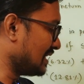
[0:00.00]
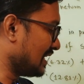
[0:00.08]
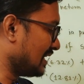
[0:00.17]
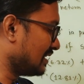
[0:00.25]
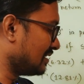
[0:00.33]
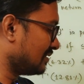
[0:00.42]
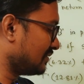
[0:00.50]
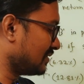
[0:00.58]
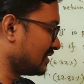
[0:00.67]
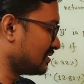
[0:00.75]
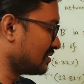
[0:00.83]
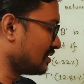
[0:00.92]
and
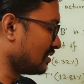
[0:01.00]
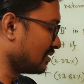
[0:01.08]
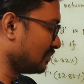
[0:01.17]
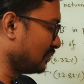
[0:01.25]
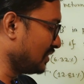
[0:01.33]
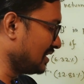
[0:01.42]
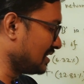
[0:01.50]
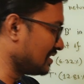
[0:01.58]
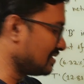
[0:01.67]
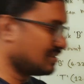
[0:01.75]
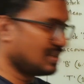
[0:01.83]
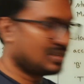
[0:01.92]
for stock B it
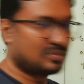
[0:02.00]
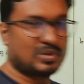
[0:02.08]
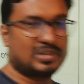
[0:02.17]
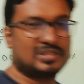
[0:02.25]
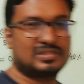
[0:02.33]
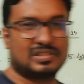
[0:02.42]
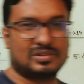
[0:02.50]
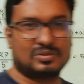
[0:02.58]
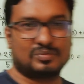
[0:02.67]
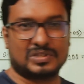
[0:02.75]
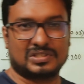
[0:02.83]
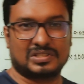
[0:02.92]
is
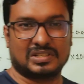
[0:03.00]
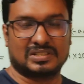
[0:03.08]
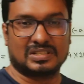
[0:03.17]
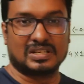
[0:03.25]
6.32%.